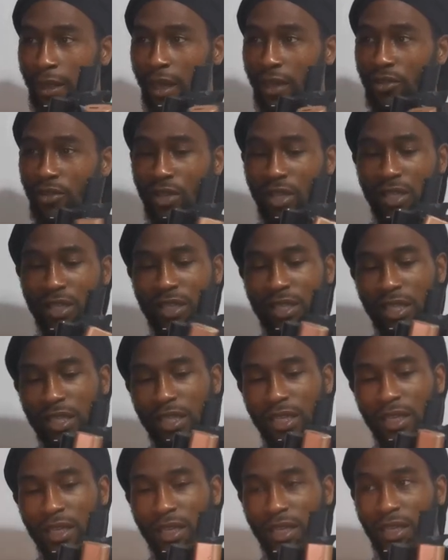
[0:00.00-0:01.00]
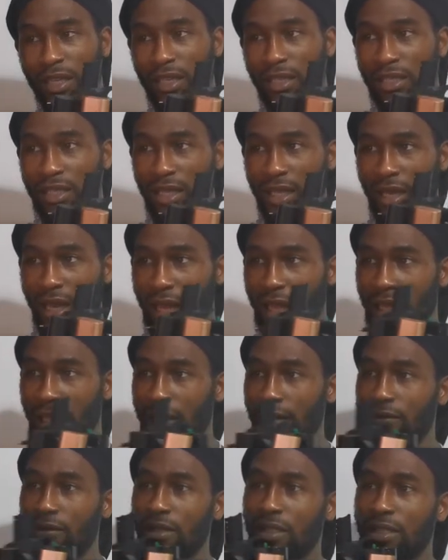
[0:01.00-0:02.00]
and you can see, like,
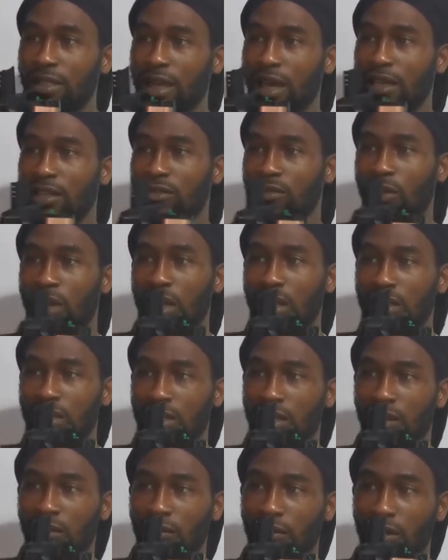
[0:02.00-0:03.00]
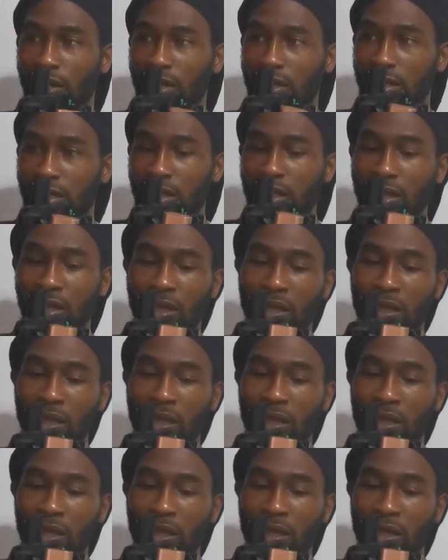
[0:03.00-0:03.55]
even size-wise difference.